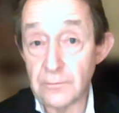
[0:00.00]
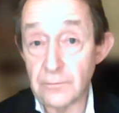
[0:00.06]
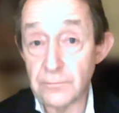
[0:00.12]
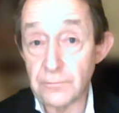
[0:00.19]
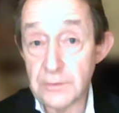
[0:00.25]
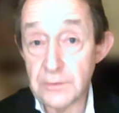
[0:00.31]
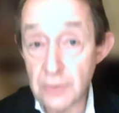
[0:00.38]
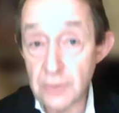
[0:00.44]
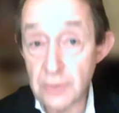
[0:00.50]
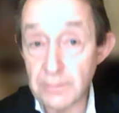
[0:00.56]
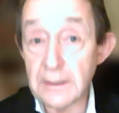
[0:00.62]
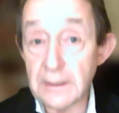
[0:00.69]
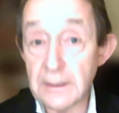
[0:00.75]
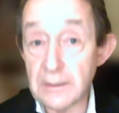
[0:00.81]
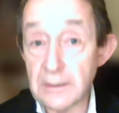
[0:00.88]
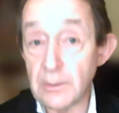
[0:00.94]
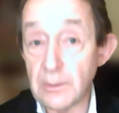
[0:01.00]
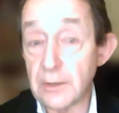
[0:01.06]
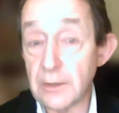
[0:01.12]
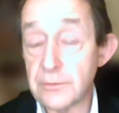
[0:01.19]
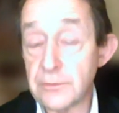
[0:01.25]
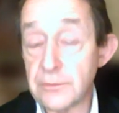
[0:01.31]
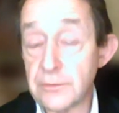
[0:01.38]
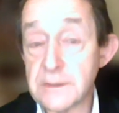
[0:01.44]
phenomenally well
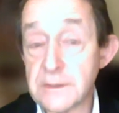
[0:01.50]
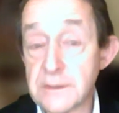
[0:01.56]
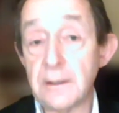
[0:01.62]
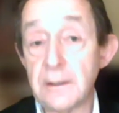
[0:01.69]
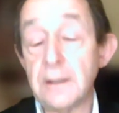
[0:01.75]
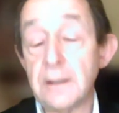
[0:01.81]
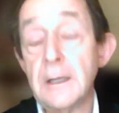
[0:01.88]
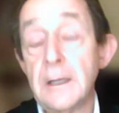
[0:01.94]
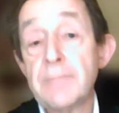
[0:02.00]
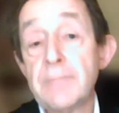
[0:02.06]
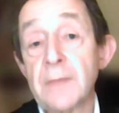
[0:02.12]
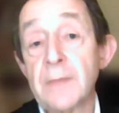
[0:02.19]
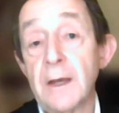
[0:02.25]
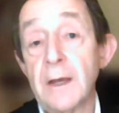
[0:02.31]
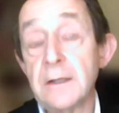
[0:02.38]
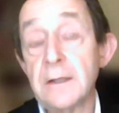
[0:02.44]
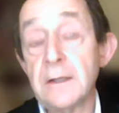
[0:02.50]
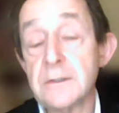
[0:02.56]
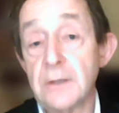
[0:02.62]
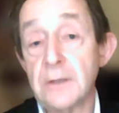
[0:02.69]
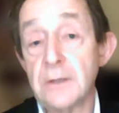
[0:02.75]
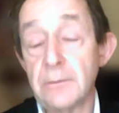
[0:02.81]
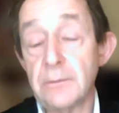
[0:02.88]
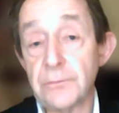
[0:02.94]
critically, and in
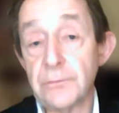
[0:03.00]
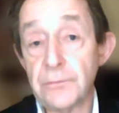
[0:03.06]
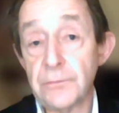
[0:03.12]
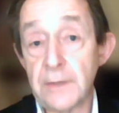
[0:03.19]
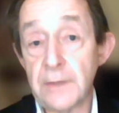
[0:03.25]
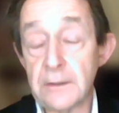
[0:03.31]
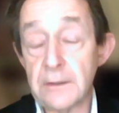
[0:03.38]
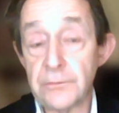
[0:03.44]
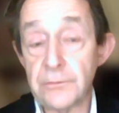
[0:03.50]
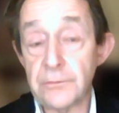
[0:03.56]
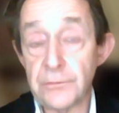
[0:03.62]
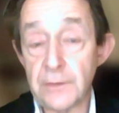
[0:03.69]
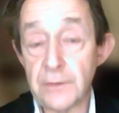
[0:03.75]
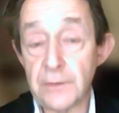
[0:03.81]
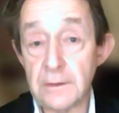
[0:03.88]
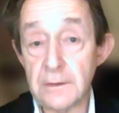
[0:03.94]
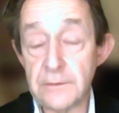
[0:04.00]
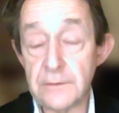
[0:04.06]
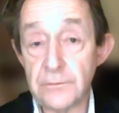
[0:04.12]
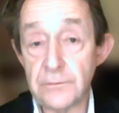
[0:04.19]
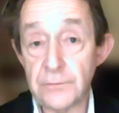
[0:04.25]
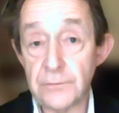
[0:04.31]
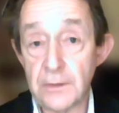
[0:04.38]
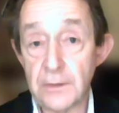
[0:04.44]
terms of sales, it certainly
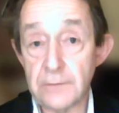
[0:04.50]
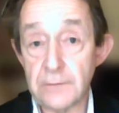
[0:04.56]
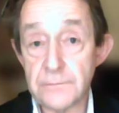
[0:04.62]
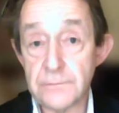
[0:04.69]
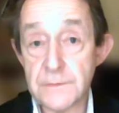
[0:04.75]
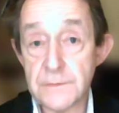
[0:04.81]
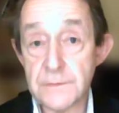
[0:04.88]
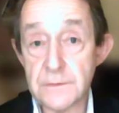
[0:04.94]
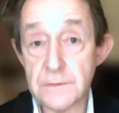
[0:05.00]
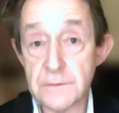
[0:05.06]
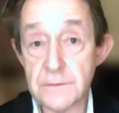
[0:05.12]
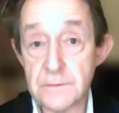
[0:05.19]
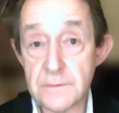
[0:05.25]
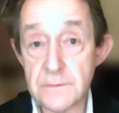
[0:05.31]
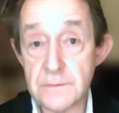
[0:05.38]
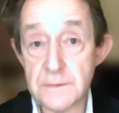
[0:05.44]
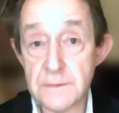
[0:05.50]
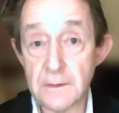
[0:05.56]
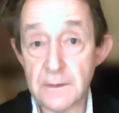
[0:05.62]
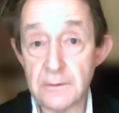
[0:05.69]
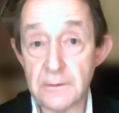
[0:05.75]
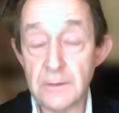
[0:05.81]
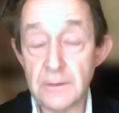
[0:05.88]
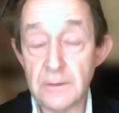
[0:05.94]
deserves to do
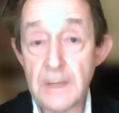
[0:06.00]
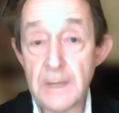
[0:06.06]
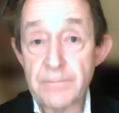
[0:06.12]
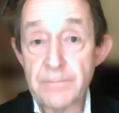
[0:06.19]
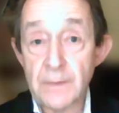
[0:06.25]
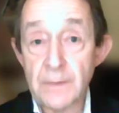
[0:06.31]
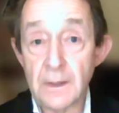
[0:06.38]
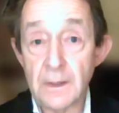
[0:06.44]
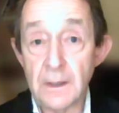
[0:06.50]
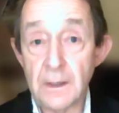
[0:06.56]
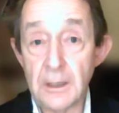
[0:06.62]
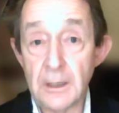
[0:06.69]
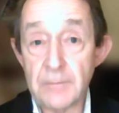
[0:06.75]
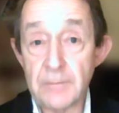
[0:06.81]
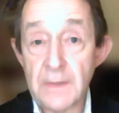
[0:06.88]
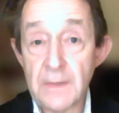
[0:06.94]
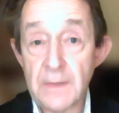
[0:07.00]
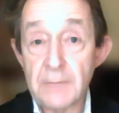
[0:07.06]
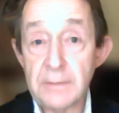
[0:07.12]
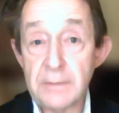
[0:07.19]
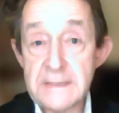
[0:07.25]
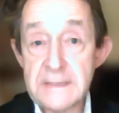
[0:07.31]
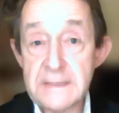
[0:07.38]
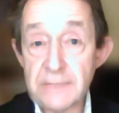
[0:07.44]
so.
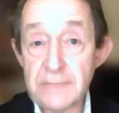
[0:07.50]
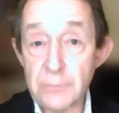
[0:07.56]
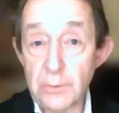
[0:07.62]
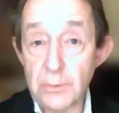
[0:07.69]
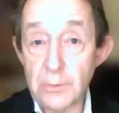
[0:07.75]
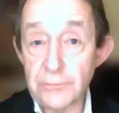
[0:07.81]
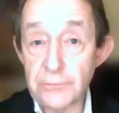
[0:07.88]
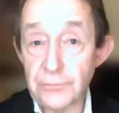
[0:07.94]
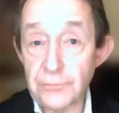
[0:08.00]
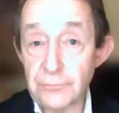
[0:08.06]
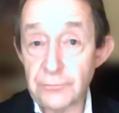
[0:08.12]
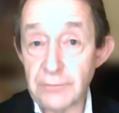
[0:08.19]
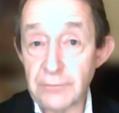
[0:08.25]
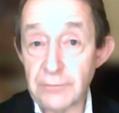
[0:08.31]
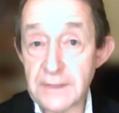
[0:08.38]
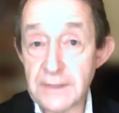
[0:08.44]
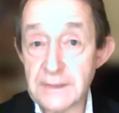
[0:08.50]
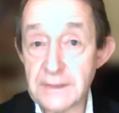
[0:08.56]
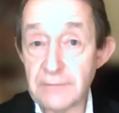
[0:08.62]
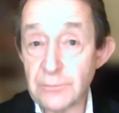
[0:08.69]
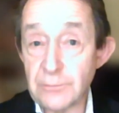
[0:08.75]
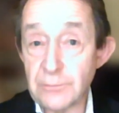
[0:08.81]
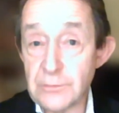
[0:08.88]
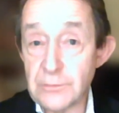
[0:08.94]
Please have your questions ready.
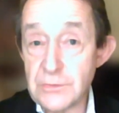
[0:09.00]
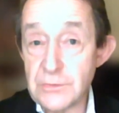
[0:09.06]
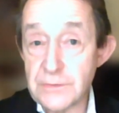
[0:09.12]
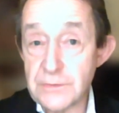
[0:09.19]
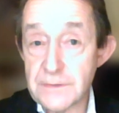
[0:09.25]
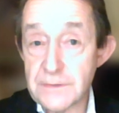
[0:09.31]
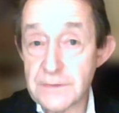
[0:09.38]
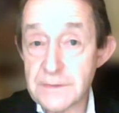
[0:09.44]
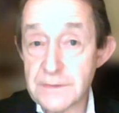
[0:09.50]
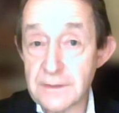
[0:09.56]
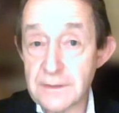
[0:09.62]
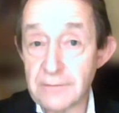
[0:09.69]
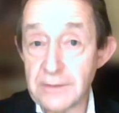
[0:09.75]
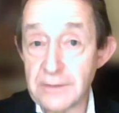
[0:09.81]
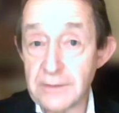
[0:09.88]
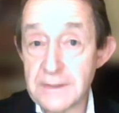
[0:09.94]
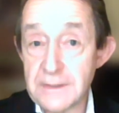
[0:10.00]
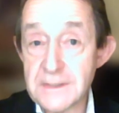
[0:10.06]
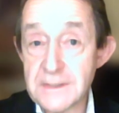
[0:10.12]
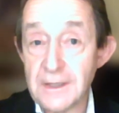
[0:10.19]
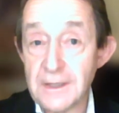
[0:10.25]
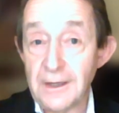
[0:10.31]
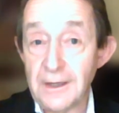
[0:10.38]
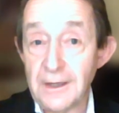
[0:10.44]
If you're new to the series,
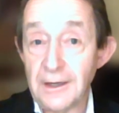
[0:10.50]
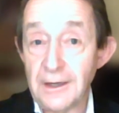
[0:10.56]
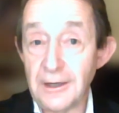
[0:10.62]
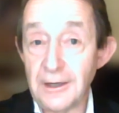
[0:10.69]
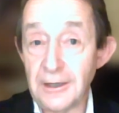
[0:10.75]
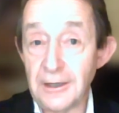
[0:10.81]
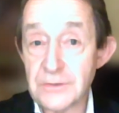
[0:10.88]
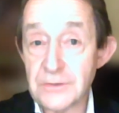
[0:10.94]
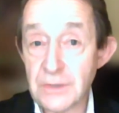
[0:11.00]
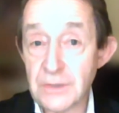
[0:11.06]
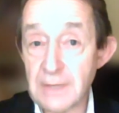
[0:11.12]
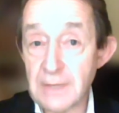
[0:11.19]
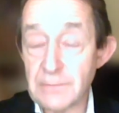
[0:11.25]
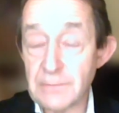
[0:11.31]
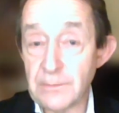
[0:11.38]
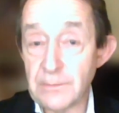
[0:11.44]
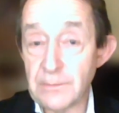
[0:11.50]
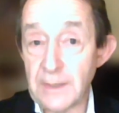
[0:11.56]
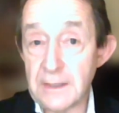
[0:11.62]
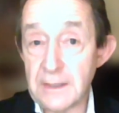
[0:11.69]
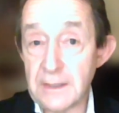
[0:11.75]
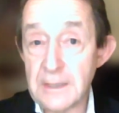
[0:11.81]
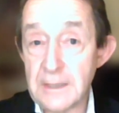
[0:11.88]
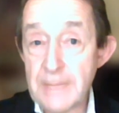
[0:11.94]
type them
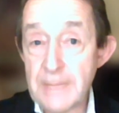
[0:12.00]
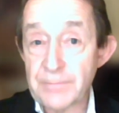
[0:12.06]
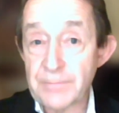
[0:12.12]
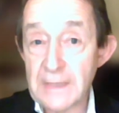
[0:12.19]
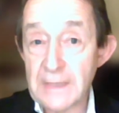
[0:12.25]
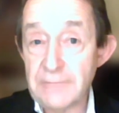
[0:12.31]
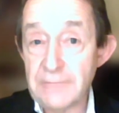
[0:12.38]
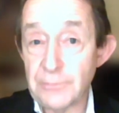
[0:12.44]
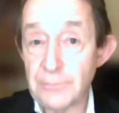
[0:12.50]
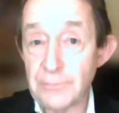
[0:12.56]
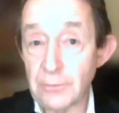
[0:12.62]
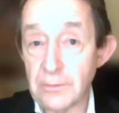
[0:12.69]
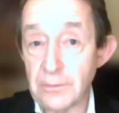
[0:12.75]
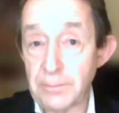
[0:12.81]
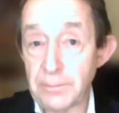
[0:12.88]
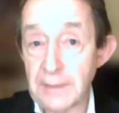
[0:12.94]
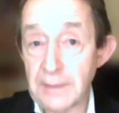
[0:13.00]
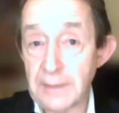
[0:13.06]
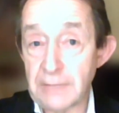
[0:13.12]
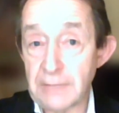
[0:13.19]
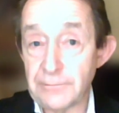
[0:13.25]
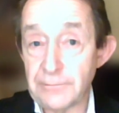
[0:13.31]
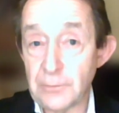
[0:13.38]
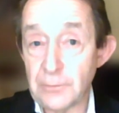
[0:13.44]
in. If you're on a
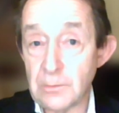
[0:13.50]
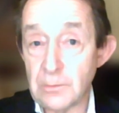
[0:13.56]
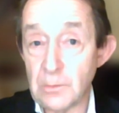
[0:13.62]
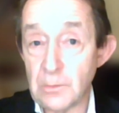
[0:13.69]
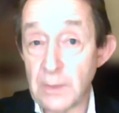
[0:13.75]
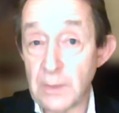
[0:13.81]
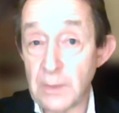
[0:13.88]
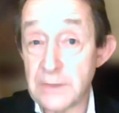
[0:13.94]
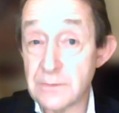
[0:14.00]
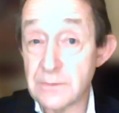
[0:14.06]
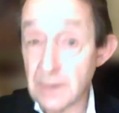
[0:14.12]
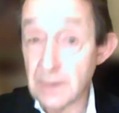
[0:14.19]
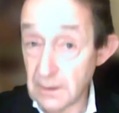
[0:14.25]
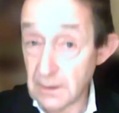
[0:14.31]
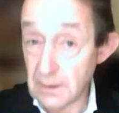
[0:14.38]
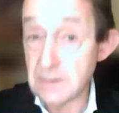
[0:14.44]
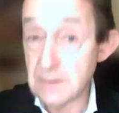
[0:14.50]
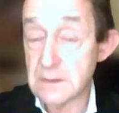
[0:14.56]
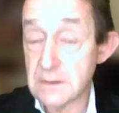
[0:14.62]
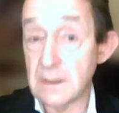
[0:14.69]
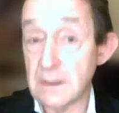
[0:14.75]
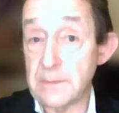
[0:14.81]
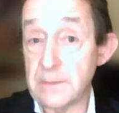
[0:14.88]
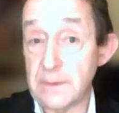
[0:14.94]
platform where you can't
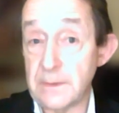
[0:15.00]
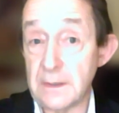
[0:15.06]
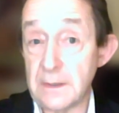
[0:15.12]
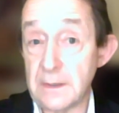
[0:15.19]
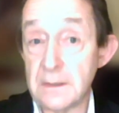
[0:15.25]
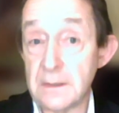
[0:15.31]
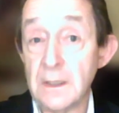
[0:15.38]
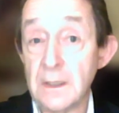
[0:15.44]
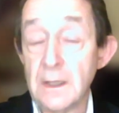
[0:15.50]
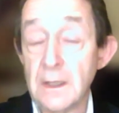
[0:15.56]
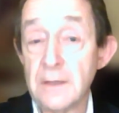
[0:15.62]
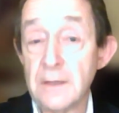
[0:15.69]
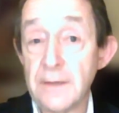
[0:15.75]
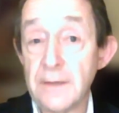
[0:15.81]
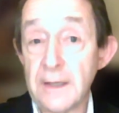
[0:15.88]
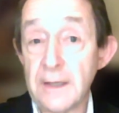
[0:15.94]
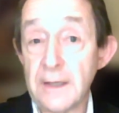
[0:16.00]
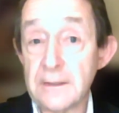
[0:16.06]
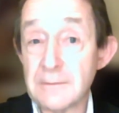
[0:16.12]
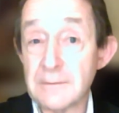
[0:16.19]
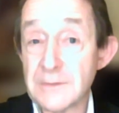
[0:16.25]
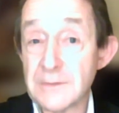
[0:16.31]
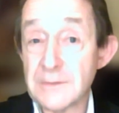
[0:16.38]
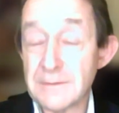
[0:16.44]
type in, then
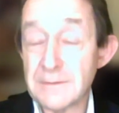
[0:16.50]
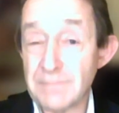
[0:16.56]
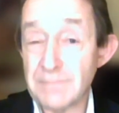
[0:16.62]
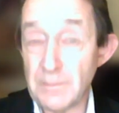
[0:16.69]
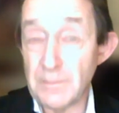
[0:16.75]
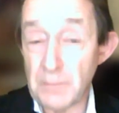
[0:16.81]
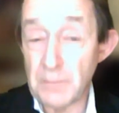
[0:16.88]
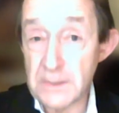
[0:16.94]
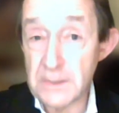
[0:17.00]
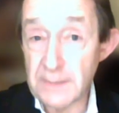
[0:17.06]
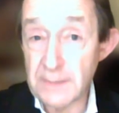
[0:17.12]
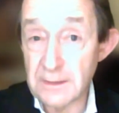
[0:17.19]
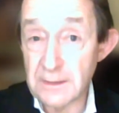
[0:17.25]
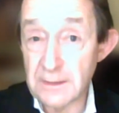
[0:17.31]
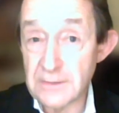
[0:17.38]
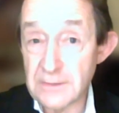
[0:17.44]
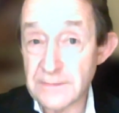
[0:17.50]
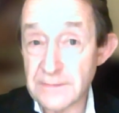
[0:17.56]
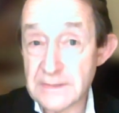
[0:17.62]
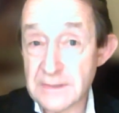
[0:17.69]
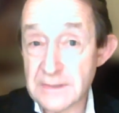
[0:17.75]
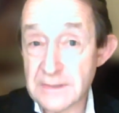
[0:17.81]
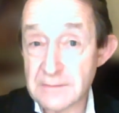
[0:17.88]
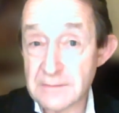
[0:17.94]
can you make a note of this
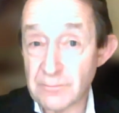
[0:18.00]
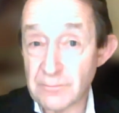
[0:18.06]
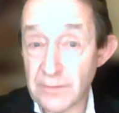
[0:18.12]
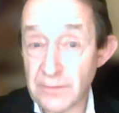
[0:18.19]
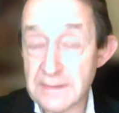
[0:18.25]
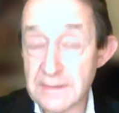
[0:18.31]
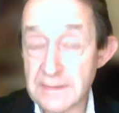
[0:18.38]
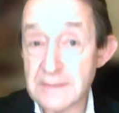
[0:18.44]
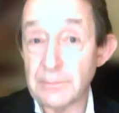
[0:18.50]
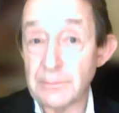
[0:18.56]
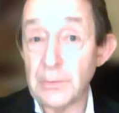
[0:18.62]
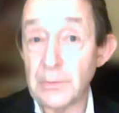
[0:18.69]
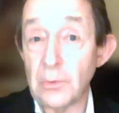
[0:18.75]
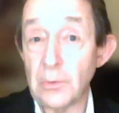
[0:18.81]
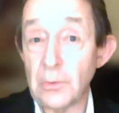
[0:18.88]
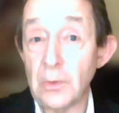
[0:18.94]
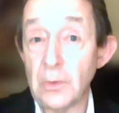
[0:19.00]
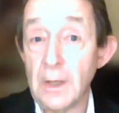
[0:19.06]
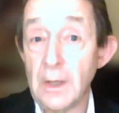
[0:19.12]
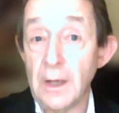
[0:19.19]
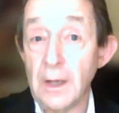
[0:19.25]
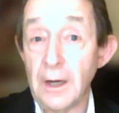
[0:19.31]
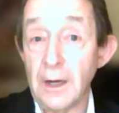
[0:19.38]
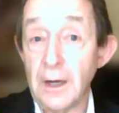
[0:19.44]
just very simple
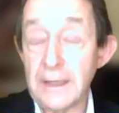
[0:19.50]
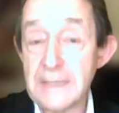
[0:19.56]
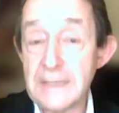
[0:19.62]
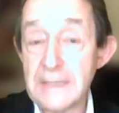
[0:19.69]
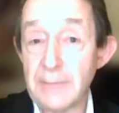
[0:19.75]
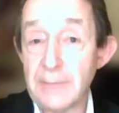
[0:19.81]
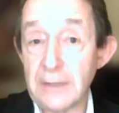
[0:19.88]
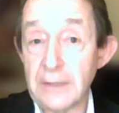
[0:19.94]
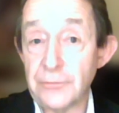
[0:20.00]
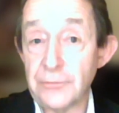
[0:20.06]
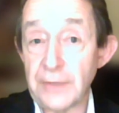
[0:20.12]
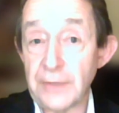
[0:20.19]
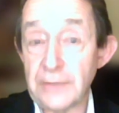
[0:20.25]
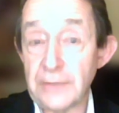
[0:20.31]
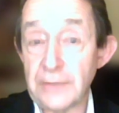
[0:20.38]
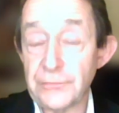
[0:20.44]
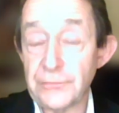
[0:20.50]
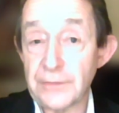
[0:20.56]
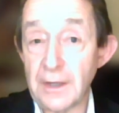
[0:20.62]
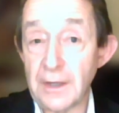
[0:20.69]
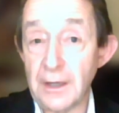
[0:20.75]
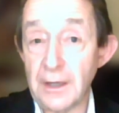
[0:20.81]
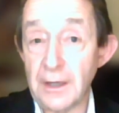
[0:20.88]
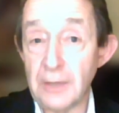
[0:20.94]
email address,
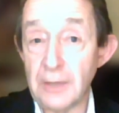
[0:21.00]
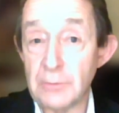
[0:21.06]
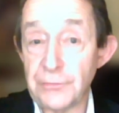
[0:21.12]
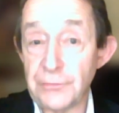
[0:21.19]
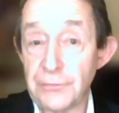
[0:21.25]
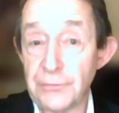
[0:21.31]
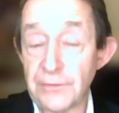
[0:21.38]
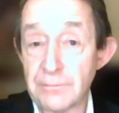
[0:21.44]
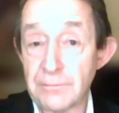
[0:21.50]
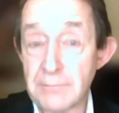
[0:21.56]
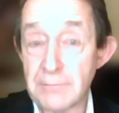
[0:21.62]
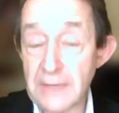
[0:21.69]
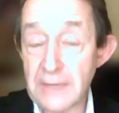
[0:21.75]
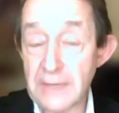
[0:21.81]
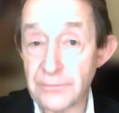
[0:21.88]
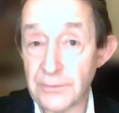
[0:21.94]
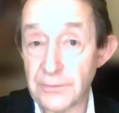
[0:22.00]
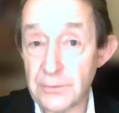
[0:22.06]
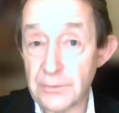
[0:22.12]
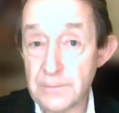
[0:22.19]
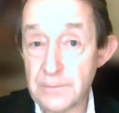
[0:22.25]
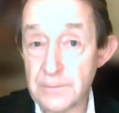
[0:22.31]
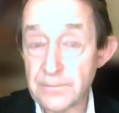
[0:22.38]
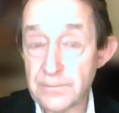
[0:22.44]
which is Matthew.Thompson